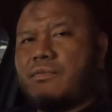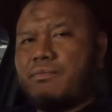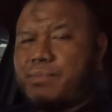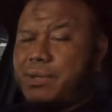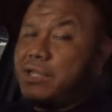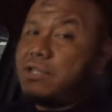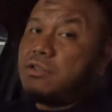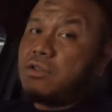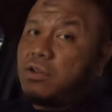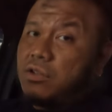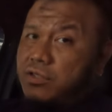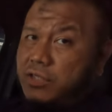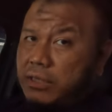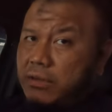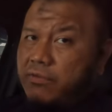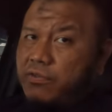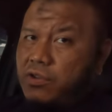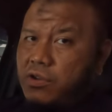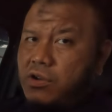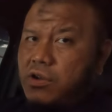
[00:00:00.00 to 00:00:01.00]
based on
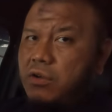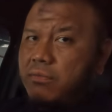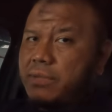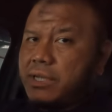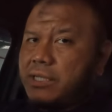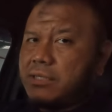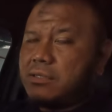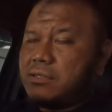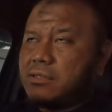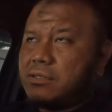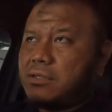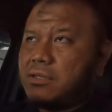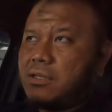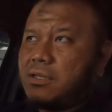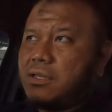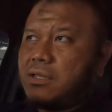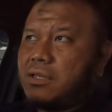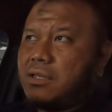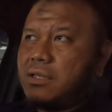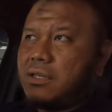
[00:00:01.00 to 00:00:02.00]
some of your comments,
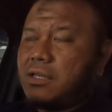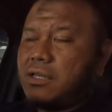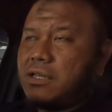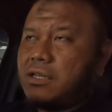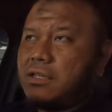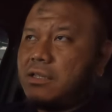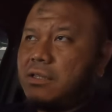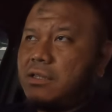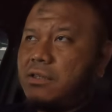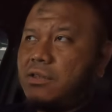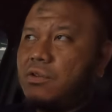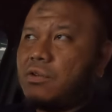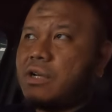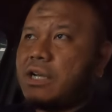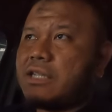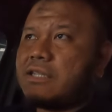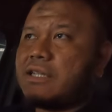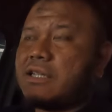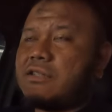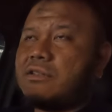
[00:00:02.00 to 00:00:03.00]
you
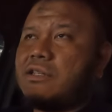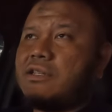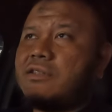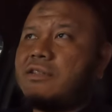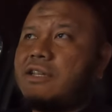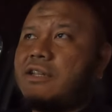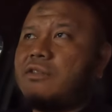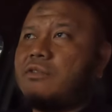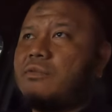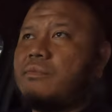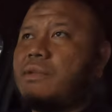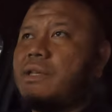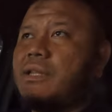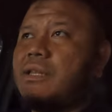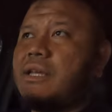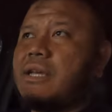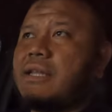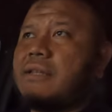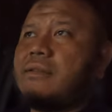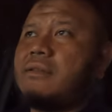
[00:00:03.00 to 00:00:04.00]
guys actually said to me
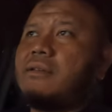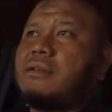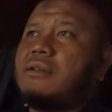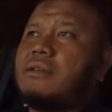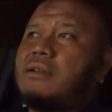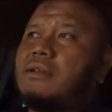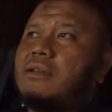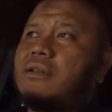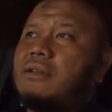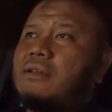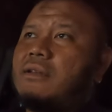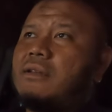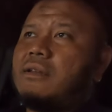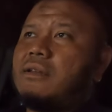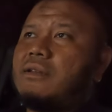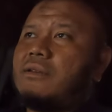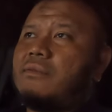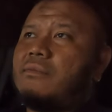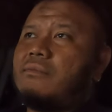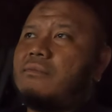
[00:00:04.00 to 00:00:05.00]
that
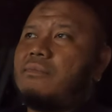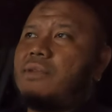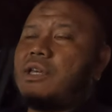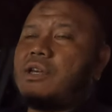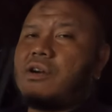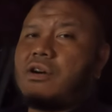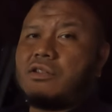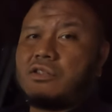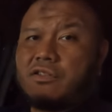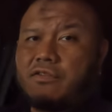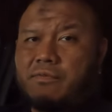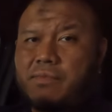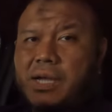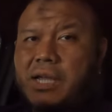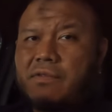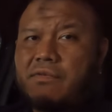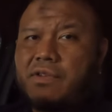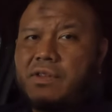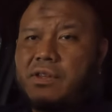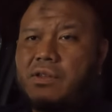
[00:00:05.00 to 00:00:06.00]
because of
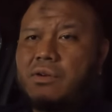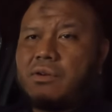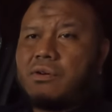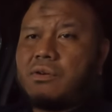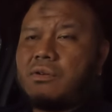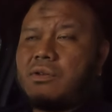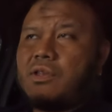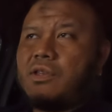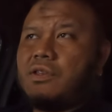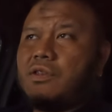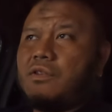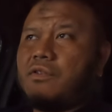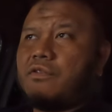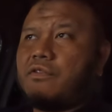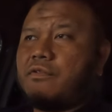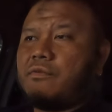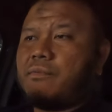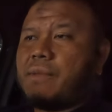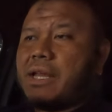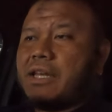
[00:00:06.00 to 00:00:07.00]
my video,
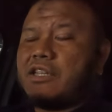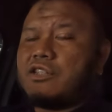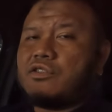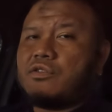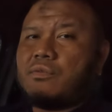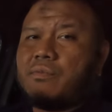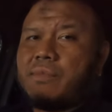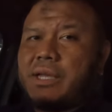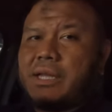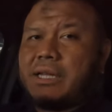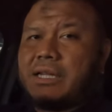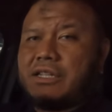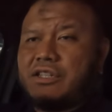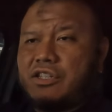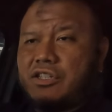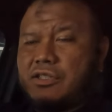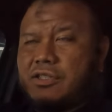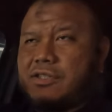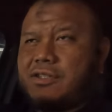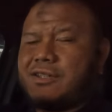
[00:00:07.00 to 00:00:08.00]
you've managed to make a
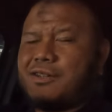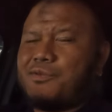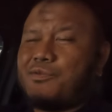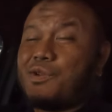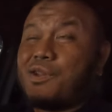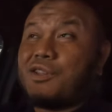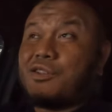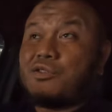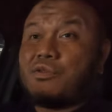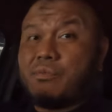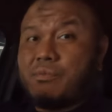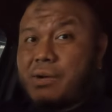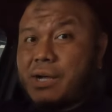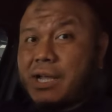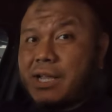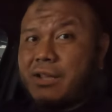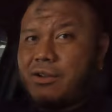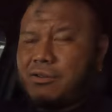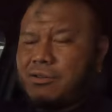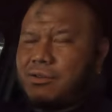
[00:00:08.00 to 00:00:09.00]
decision whether to
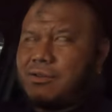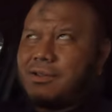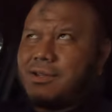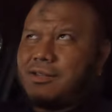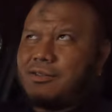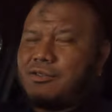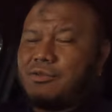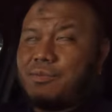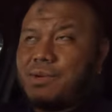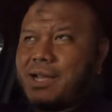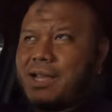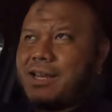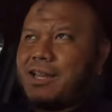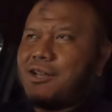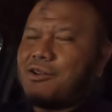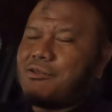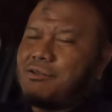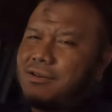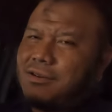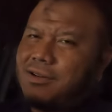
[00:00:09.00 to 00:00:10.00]
buy or not, to buy
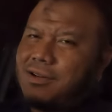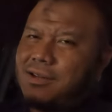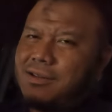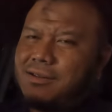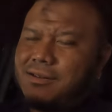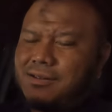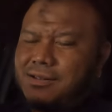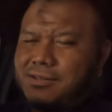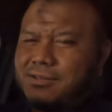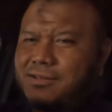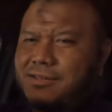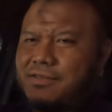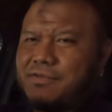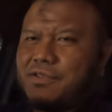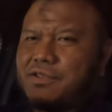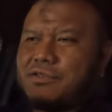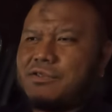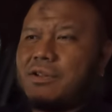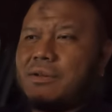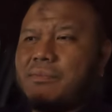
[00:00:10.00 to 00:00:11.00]
Aleco or not. That's a
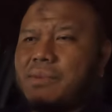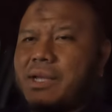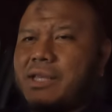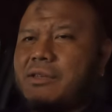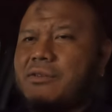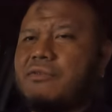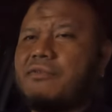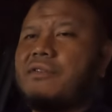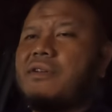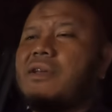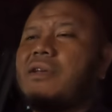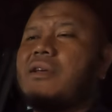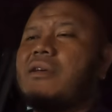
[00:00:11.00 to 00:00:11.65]
different story. But you've